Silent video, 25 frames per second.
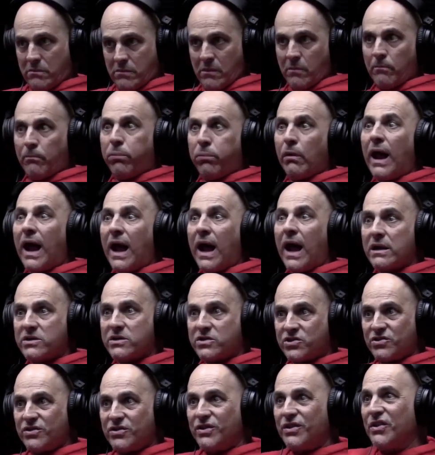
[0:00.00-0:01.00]

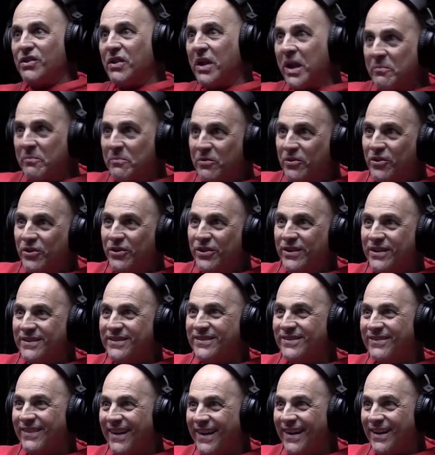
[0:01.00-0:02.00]
blocks, neighborhood,
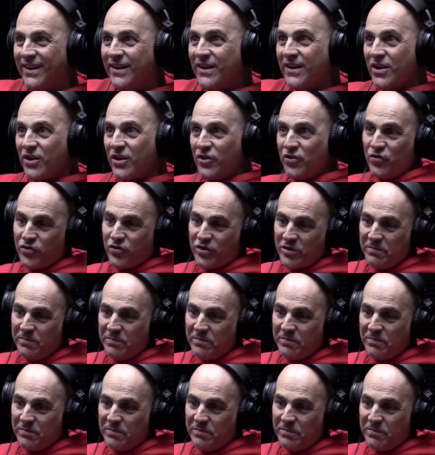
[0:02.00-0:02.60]
right? You could